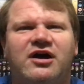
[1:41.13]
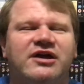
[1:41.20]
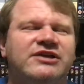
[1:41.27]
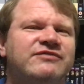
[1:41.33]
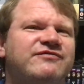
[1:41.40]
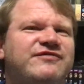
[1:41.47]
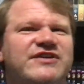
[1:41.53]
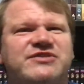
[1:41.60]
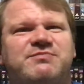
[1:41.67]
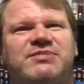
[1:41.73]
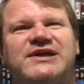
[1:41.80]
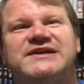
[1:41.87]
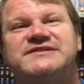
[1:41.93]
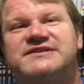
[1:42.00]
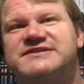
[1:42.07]
In fifth
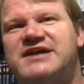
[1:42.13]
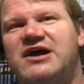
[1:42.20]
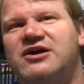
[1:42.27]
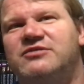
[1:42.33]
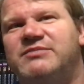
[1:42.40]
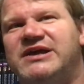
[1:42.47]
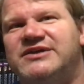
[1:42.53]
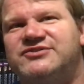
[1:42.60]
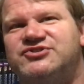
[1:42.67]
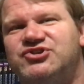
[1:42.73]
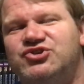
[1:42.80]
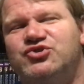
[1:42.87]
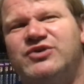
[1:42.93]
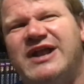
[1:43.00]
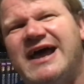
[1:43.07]
place is Iron Man 2.
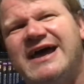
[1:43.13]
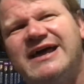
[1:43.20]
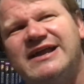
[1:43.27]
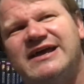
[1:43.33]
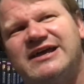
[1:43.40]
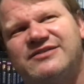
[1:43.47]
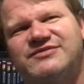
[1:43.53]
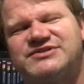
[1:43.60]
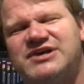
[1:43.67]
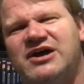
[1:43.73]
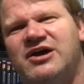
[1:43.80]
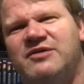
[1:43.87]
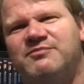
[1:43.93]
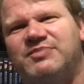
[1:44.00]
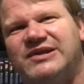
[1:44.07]
And I had a heck of a
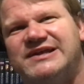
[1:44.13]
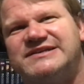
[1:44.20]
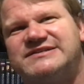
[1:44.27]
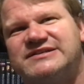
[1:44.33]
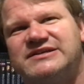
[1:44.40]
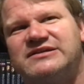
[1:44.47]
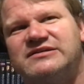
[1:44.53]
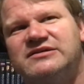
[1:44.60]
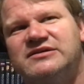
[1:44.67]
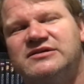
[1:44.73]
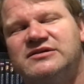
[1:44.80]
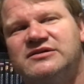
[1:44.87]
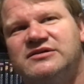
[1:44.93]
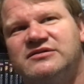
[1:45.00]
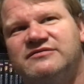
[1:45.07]
time placing
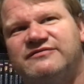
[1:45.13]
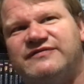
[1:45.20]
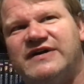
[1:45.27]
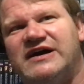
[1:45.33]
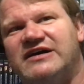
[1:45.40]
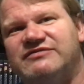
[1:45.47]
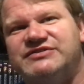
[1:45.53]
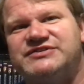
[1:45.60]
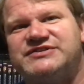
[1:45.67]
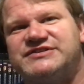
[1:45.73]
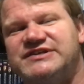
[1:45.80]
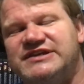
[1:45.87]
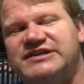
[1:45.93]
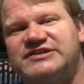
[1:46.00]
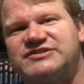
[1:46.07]
5 and
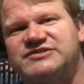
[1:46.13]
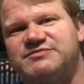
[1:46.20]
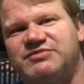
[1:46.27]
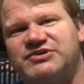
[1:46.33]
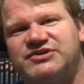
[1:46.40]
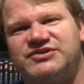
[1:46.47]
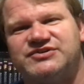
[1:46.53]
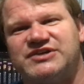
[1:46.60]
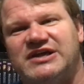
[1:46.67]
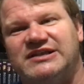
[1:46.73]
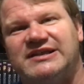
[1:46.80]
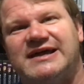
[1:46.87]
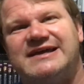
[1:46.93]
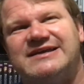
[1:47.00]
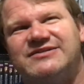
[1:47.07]
6 because I
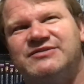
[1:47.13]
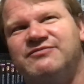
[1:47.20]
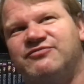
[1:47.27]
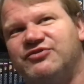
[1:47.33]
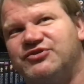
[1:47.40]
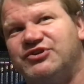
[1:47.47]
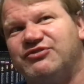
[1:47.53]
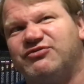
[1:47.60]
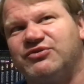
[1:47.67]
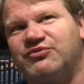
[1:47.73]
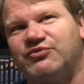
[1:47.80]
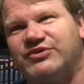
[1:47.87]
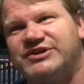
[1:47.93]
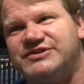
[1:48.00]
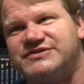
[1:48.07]
like them for
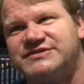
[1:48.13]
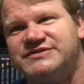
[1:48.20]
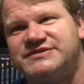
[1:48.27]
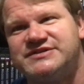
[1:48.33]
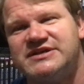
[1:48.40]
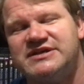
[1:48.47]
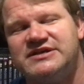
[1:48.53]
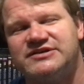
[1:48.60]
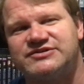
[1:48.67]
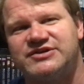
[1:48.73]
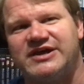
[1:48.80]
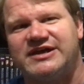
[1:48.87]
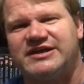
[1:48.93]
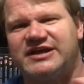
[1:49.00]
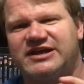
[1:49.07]
different reasons. So
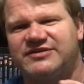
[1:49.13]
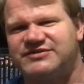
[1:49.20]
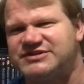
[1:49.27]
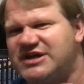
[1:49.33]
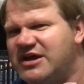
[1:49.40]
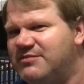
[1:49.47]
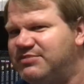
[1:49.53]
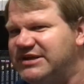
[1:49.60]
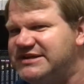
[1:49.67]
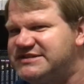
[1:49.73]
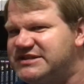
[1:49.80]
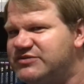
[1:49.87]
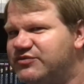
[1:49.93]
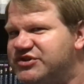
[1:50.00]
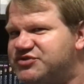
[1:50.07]
I had a heck of a time
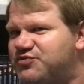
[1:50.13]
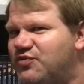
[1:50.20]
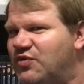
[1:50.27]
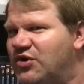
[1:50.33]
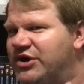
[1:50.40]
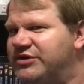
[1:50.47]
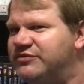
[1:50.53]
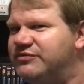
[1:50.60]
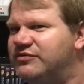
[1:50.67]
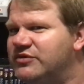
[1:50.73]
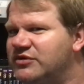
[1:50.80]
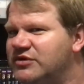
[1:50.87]
placing which one